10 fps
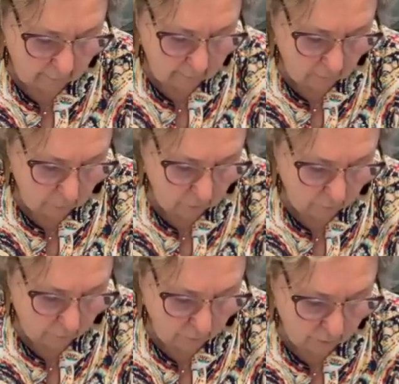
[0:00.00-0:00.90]
this was
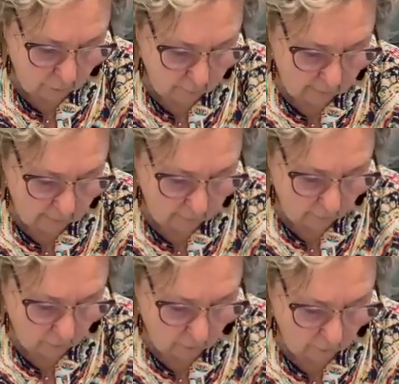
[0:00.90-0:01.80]
the first time I had
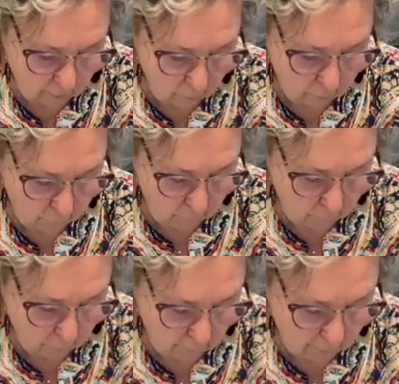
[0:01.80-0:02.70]
ever gotten
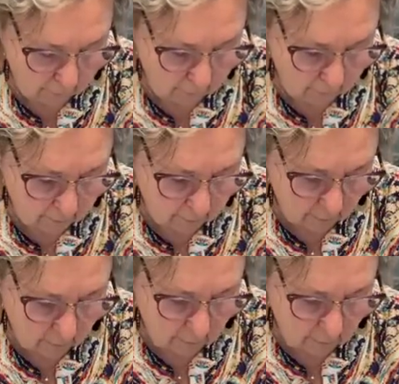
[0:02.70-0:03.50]
computer glasses,